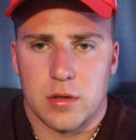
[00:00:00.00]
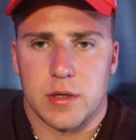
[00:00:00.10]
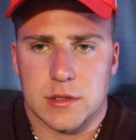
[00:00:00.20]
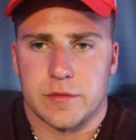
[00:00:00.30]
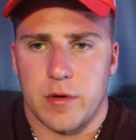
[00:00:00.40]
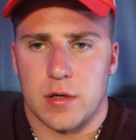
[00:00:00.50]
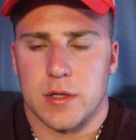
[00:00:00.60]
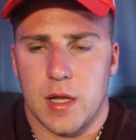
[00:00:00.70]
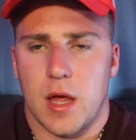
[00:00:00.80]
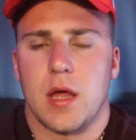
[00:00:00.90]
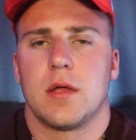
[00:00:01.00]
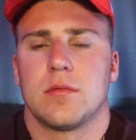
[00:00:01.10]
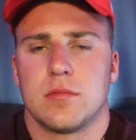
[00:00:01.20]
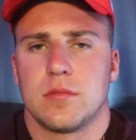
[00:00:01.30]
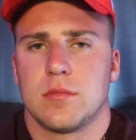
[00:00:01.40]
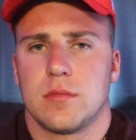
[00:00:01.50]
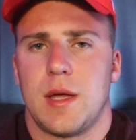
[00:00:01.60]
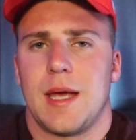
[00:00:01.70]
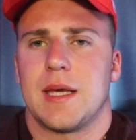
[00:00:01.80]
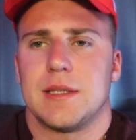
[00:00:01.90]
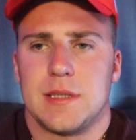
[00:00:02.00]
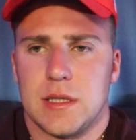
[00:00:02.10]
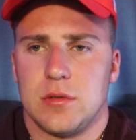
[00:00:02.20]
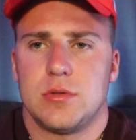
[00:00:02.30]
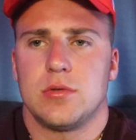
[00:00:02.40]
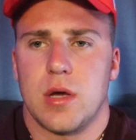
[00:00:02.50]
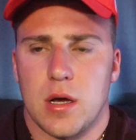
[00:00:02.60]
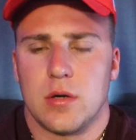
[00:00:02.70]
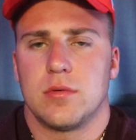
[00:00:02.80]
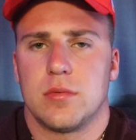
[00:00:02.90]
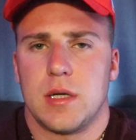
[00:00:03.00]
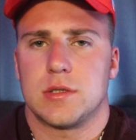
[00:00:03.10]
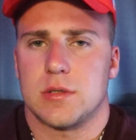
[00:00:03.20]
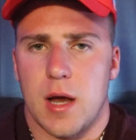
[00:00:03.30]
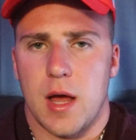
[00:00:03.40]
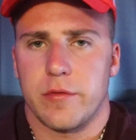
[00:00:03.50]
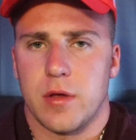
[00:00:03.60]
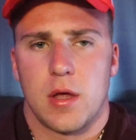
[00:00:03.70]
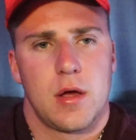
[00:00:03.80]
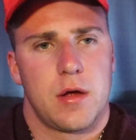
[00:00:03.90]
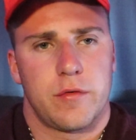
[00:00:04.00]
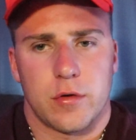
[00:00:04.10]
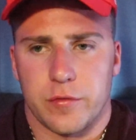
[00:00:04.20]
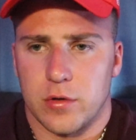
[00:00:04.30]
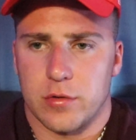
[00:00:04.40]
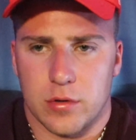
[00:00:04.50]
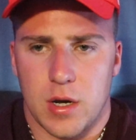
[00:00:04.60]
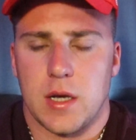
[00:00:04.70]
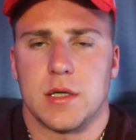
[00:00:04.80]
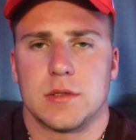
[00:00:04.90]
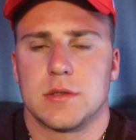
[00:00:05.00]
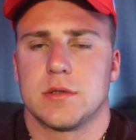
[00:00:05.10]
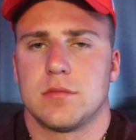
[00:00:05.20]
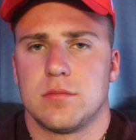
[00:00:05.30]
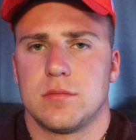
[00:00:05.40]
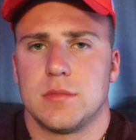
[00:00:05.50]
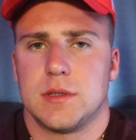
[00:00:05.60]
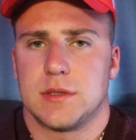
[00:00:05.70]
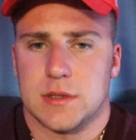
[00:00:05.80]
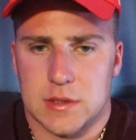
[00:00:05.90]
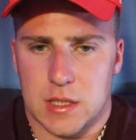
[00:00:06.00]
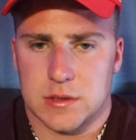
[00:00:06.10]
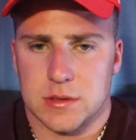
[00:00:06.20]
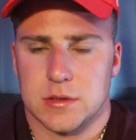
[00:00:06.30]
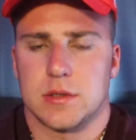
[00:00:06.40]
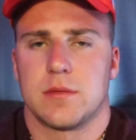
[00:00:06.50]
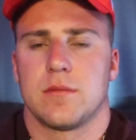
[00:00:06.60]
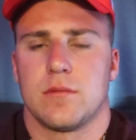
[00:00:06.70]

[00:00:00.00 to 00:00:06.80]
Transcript: thus far today. And continue to go and strive for further greatness and successes.